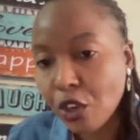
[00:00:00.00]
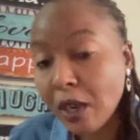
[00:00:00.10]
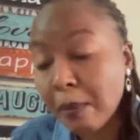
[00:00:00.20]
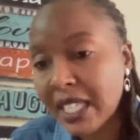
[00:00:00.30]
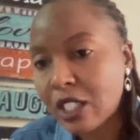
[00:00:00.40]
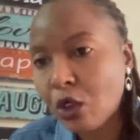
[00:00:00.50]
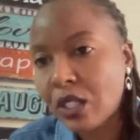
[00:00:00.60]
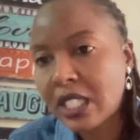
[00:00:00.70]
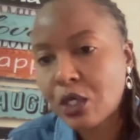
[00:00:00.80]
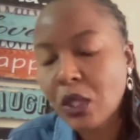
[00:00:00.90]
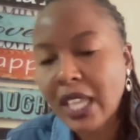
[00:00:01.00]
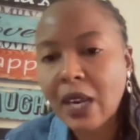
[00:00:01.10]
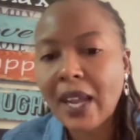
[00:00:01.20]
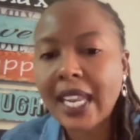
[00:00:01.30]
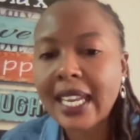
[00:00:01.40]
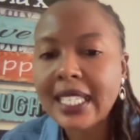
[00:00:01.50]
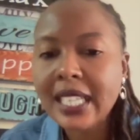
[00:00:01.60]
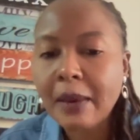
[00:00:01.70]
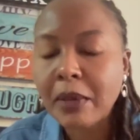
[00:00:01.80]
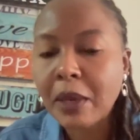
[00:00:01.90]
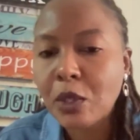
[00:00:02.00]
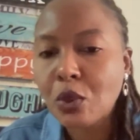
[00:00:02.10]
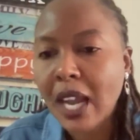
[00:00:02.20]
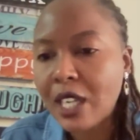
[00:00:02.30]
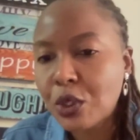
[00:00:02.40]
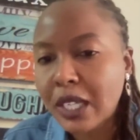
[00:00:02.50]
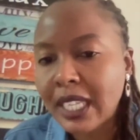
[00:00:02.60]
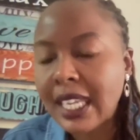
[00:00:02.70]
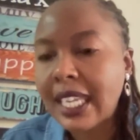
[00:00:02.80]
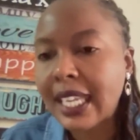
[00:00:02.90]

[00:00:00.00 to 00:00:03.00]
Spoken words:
role-based courses so that our learners can be able to actually